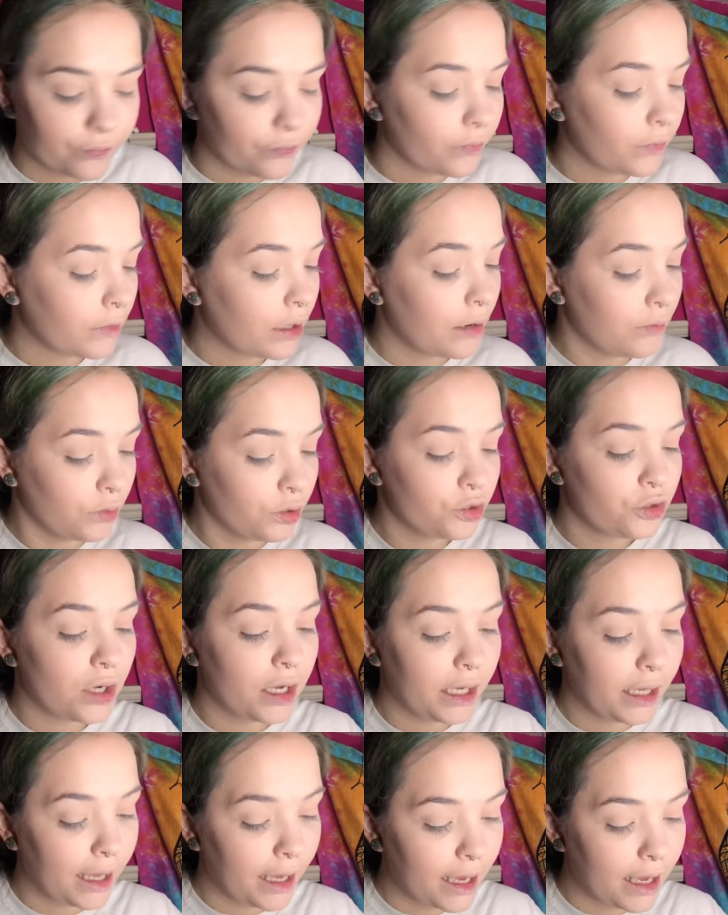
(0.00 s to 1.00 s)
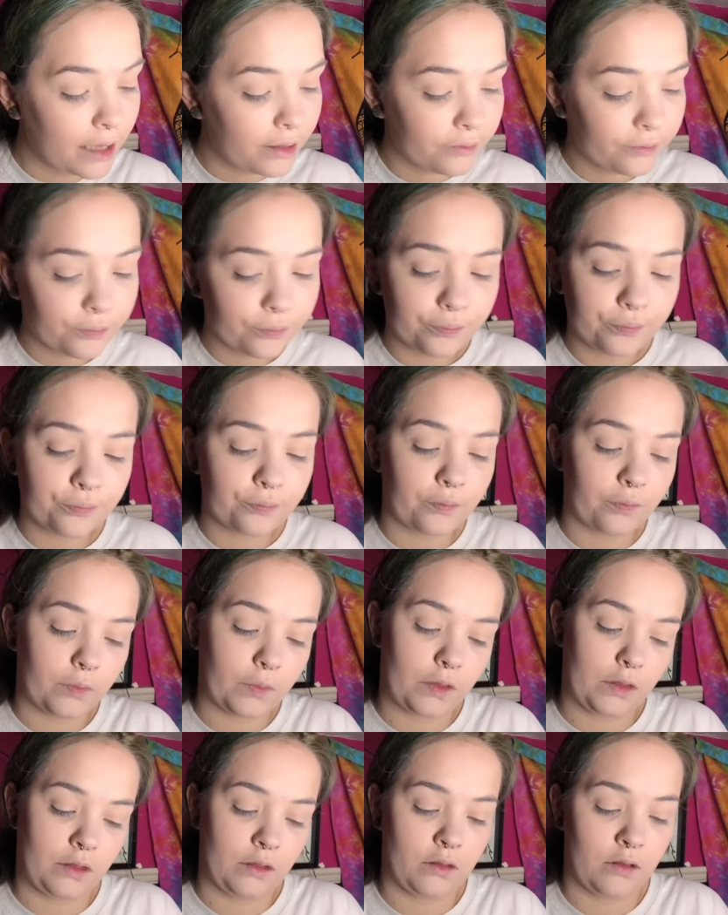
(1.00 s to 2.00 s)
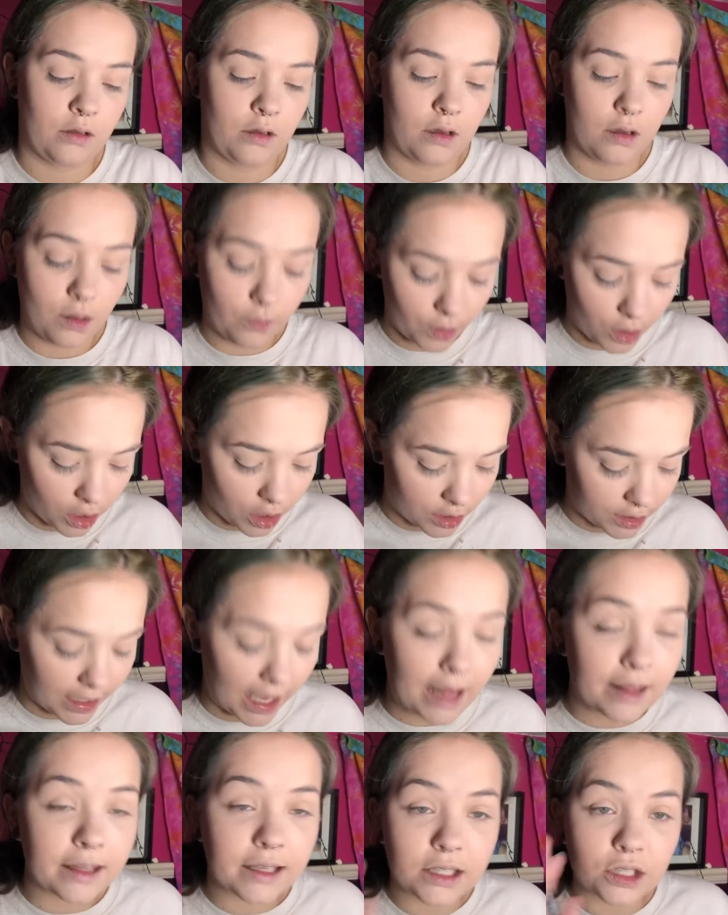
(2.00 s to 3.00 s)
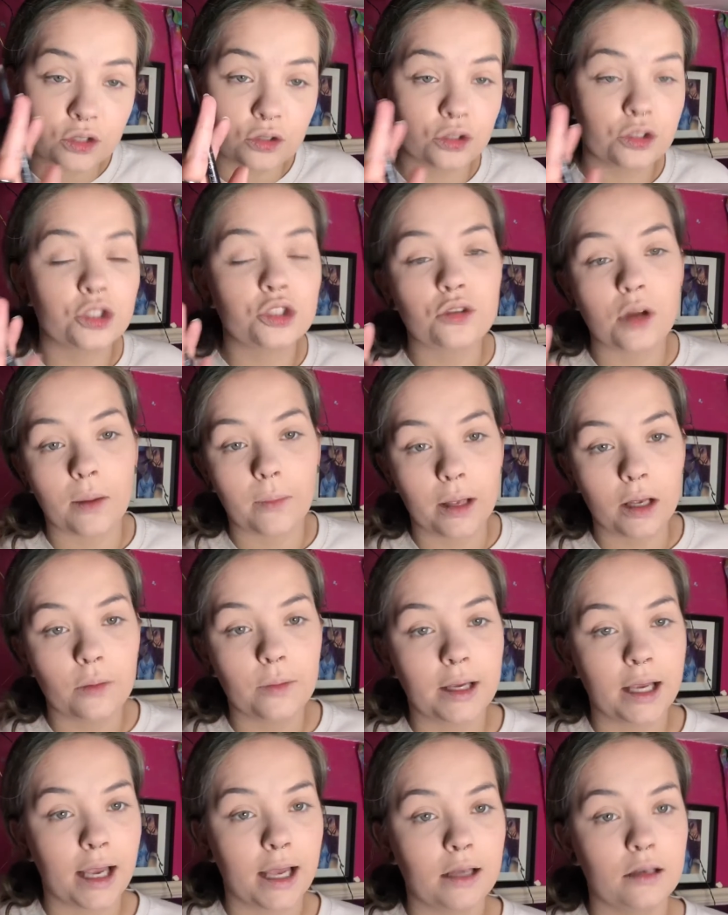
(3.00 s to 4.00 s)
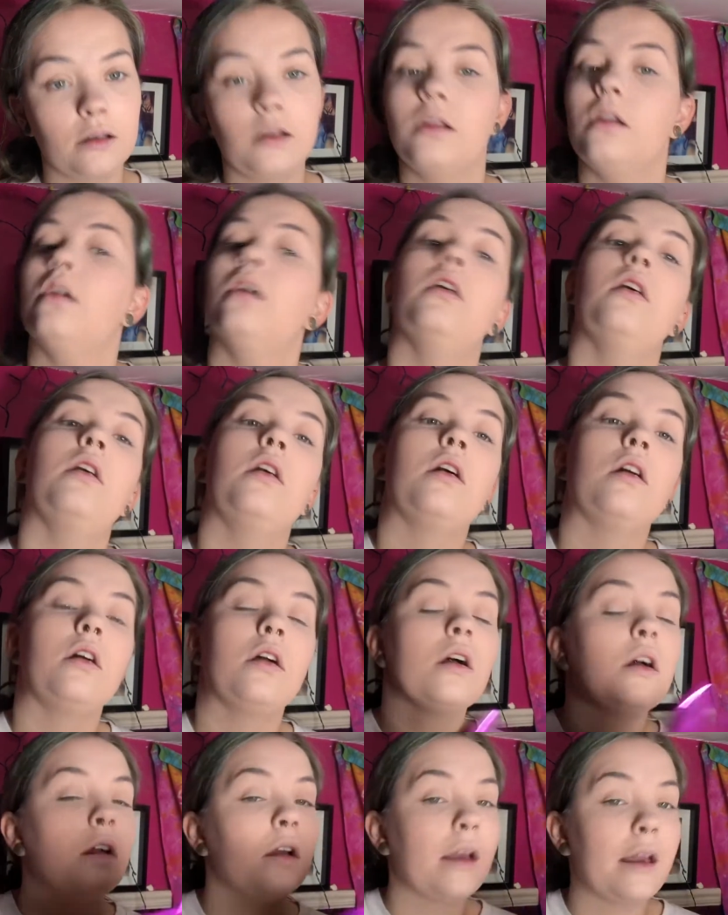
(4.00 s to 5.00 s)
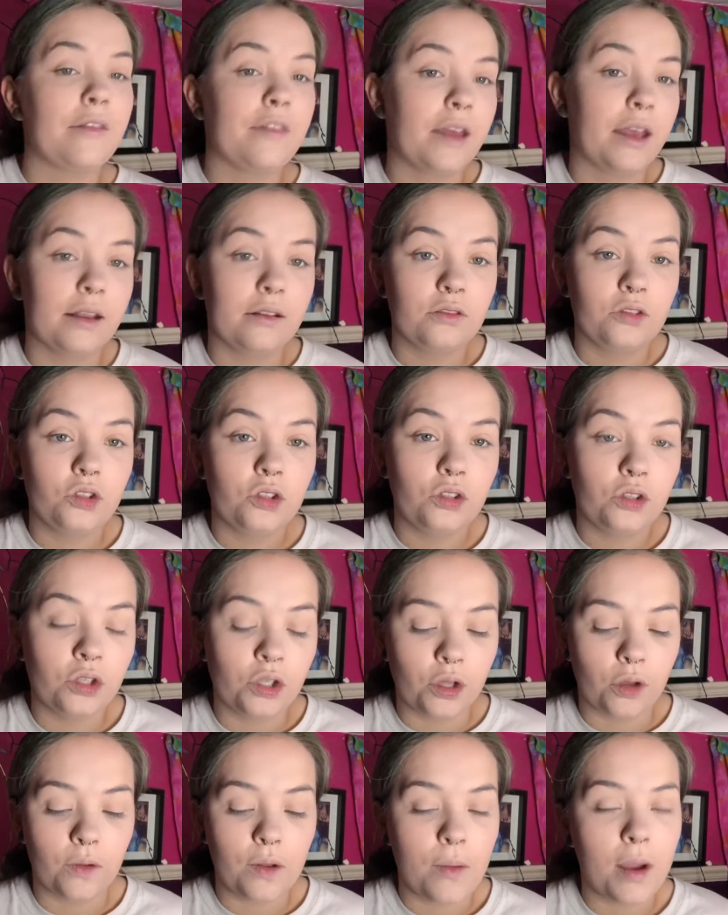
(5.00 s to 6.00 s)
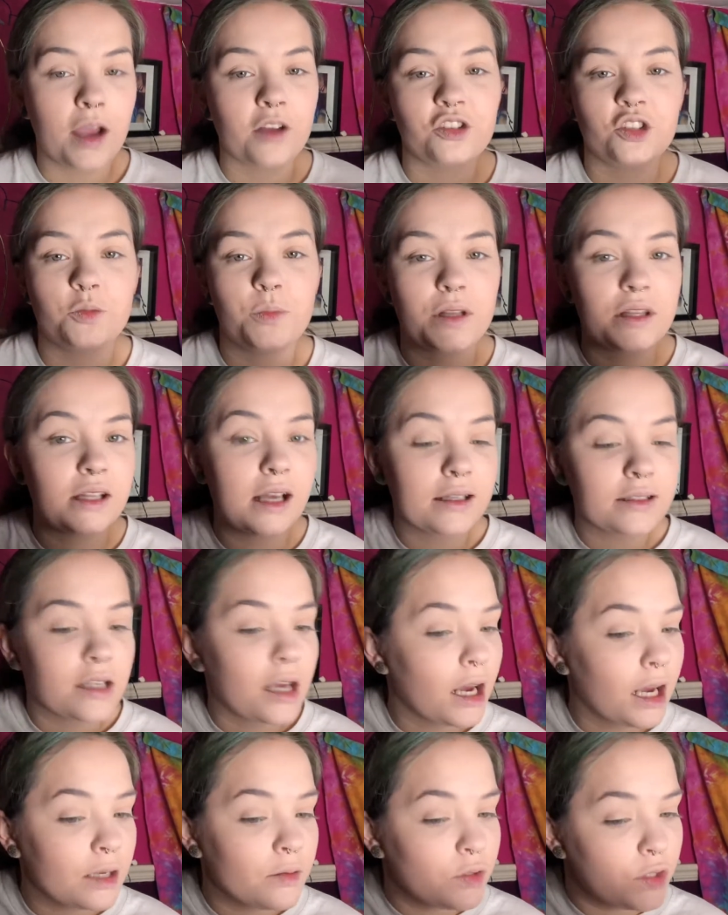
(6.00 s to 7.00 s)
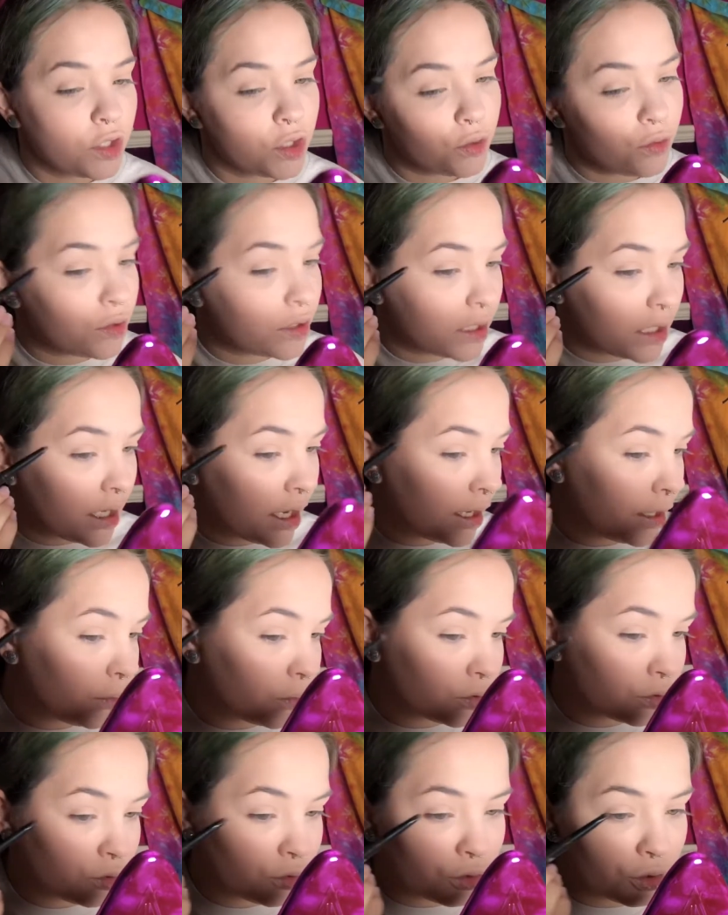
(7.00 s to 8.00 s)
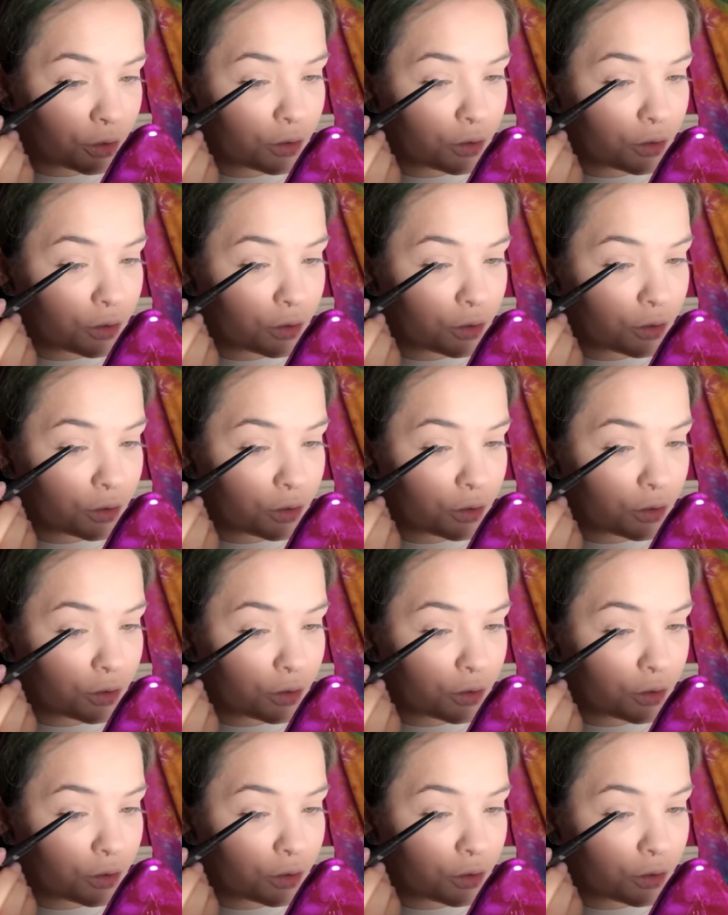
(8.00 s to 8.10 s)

I'm gonna try it again because I think it's good to try makeup again, and then, you know, it might have just been that time you used it and it wasn't good.